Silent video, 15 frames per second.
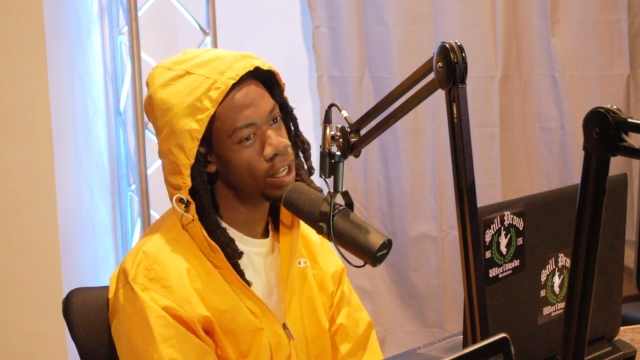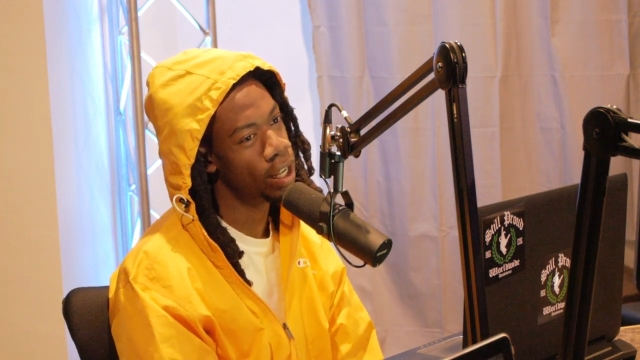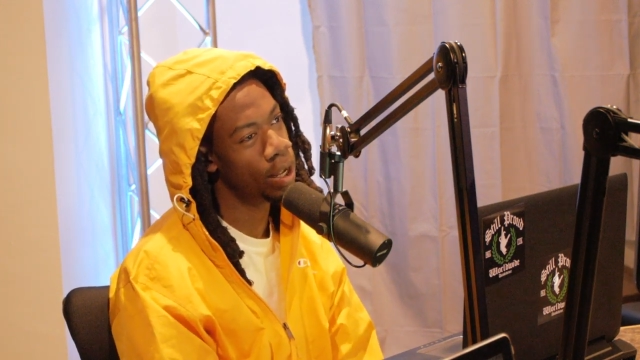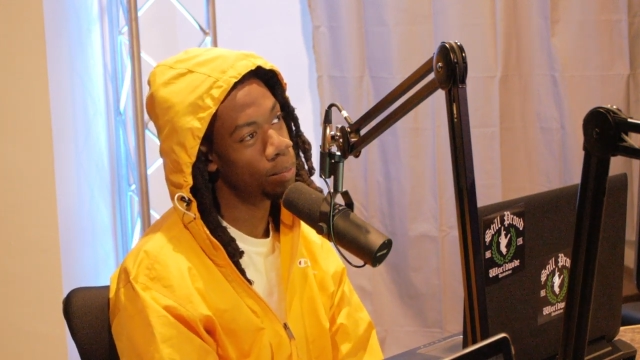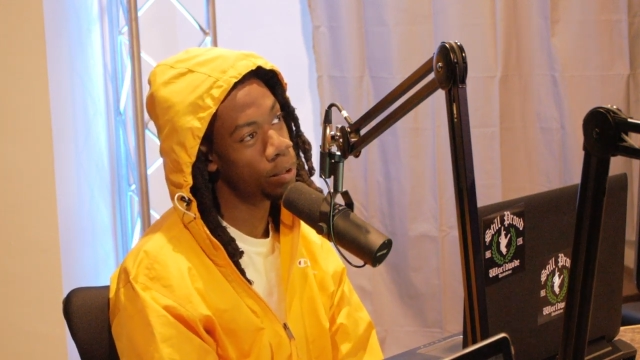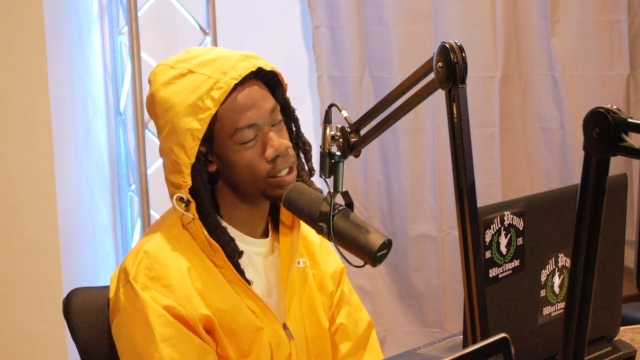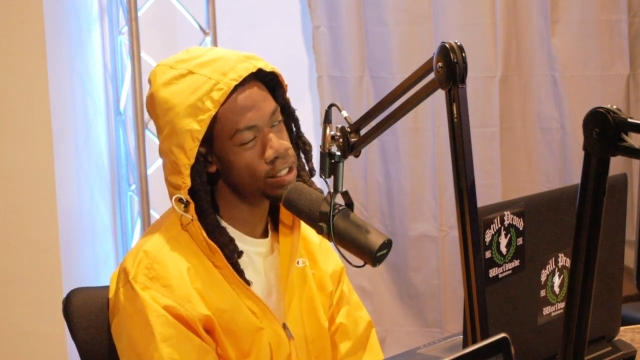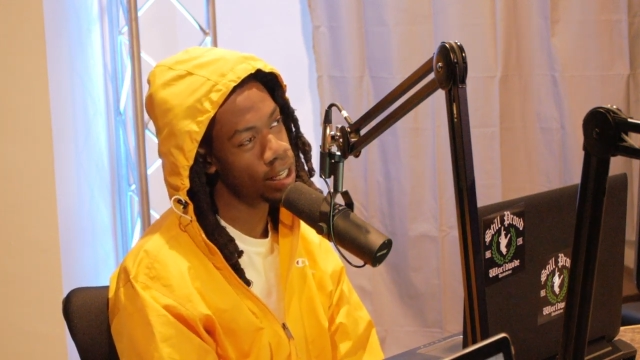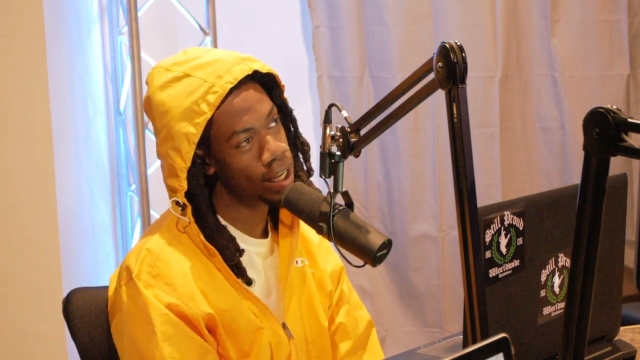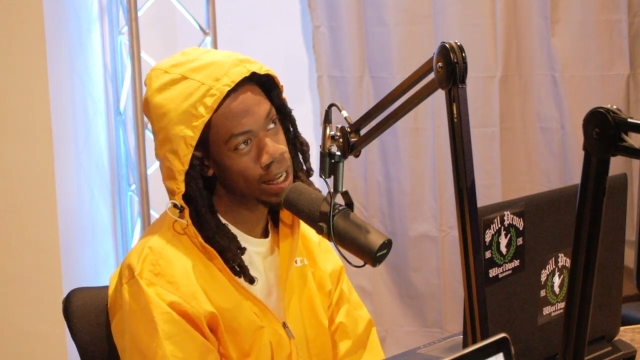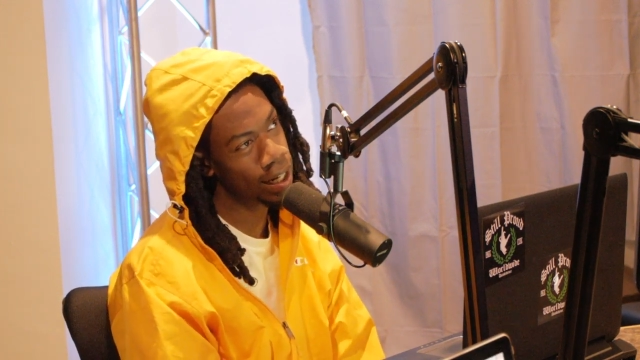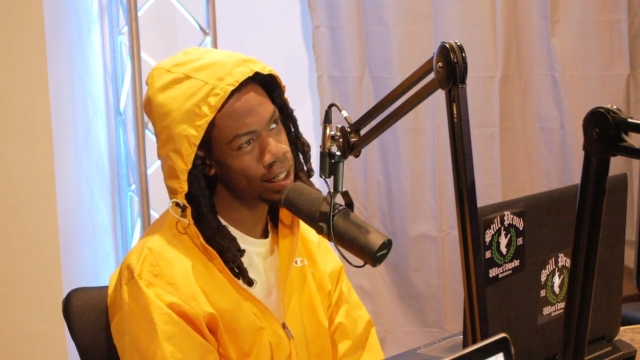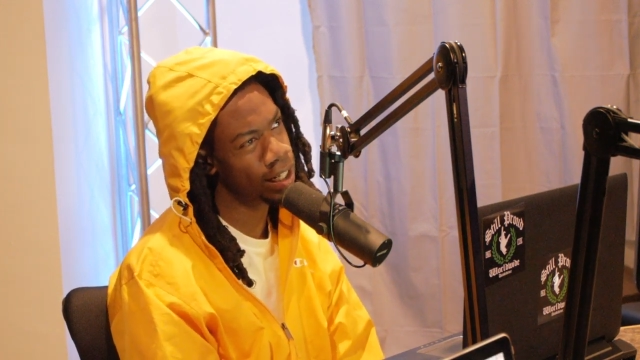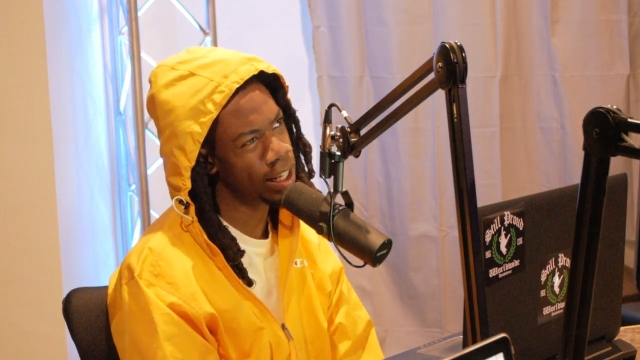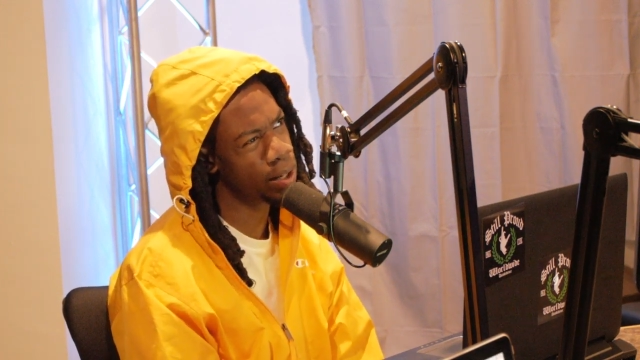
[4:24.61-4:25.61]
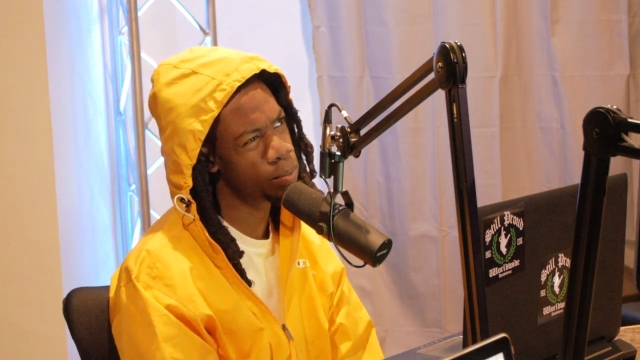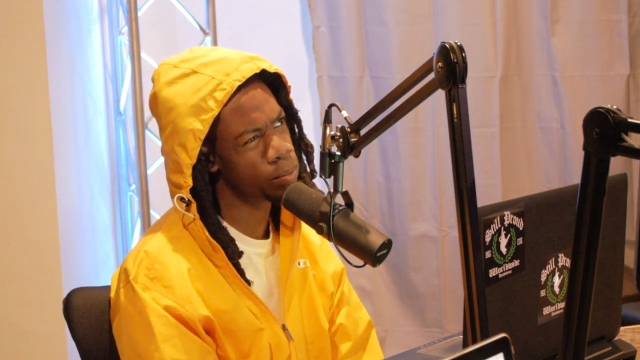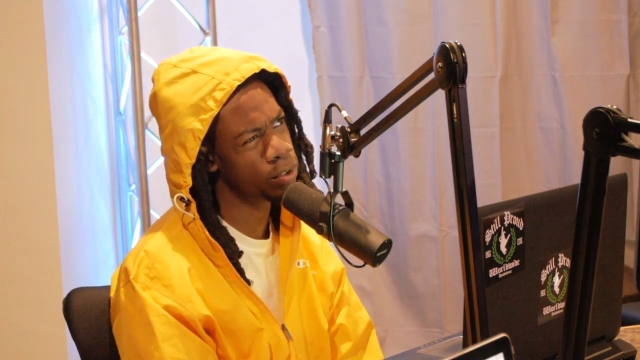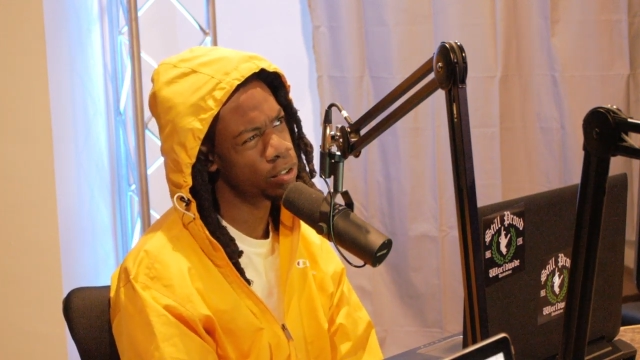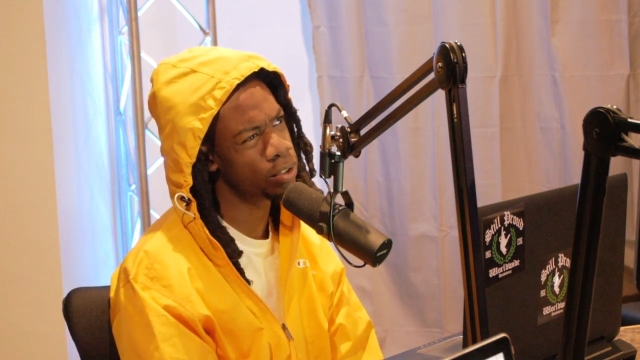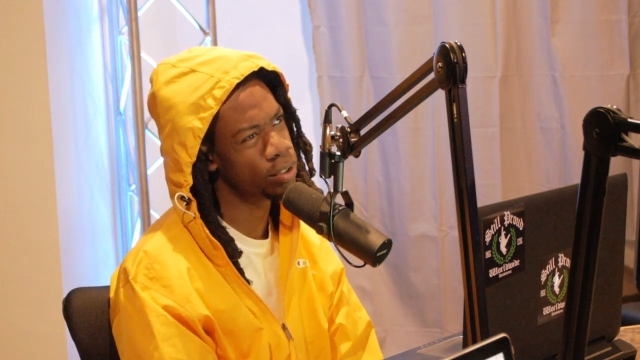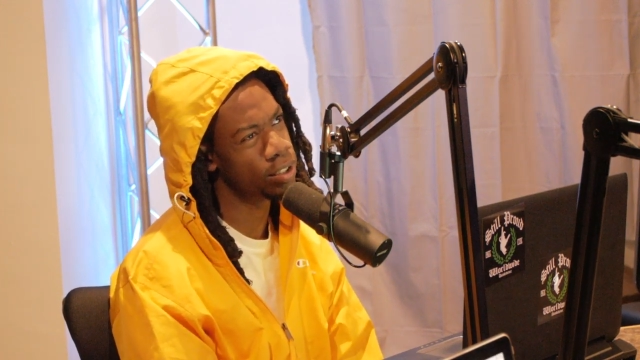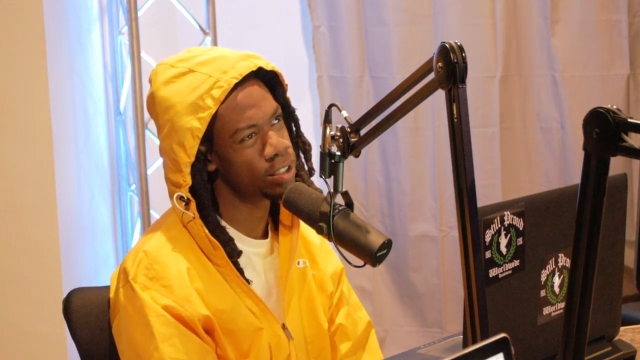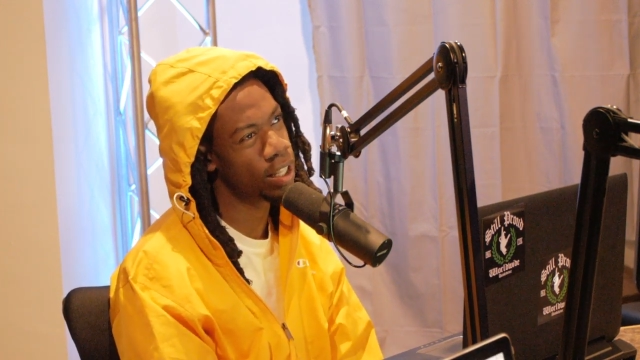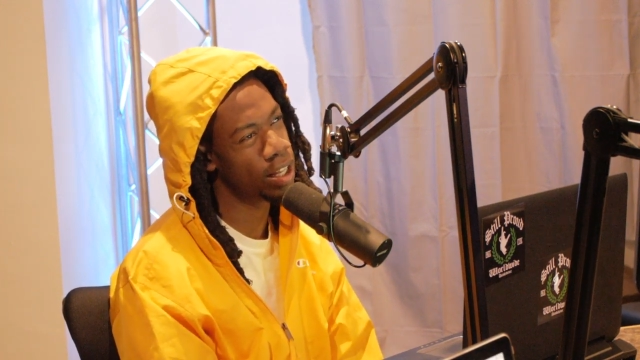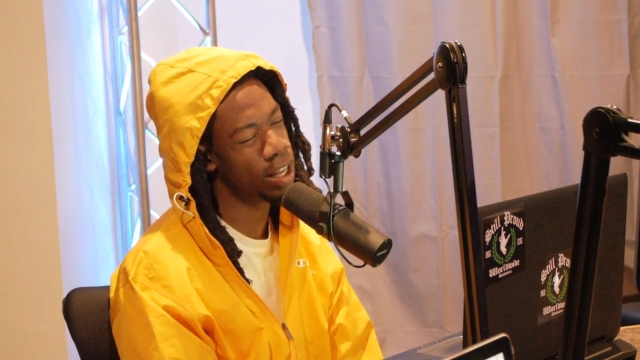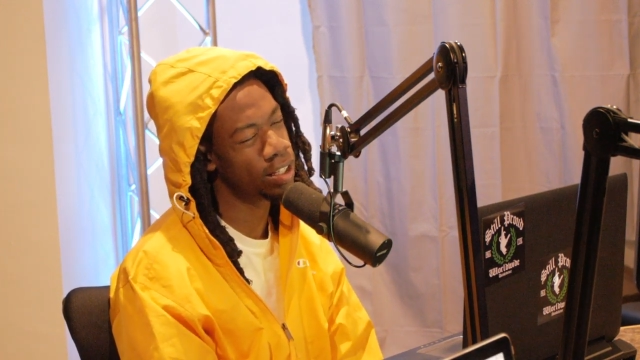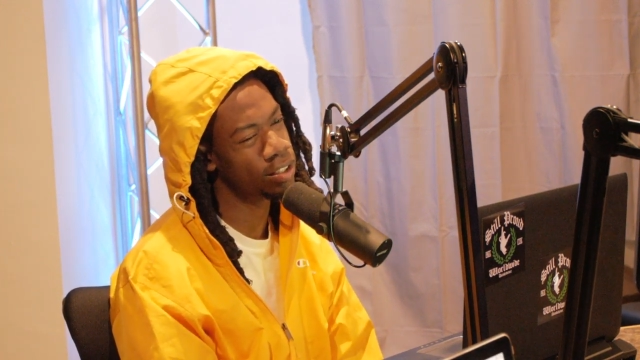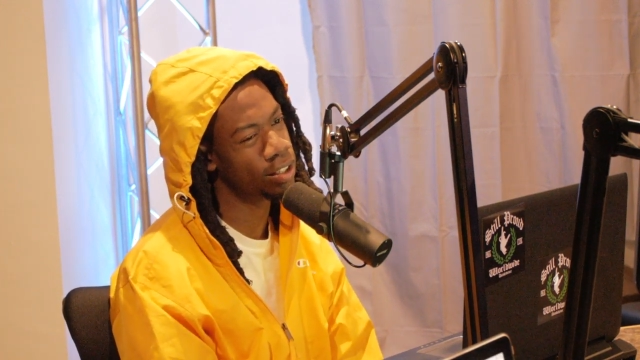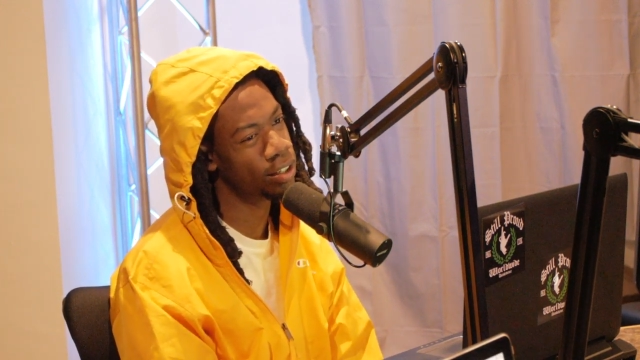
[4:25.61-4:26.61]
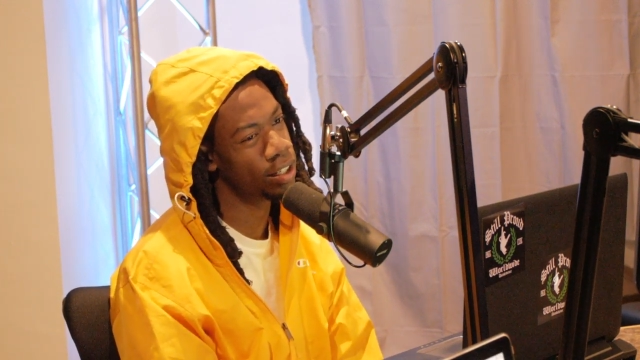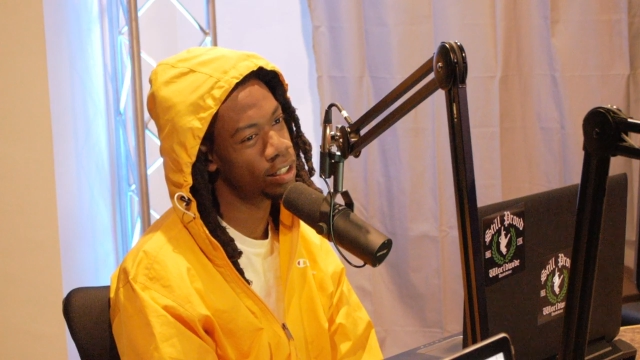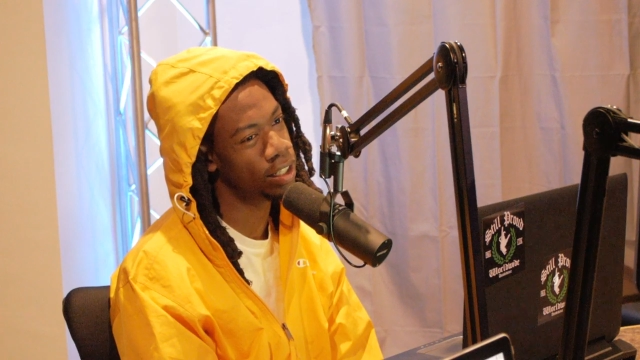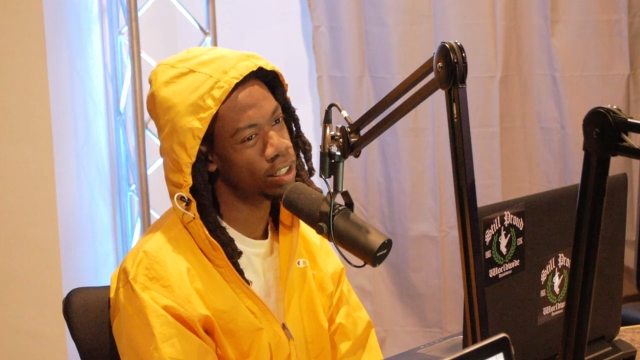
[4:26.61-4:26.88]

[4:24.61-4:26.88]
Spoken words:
and plus I had the camera, so it's like I started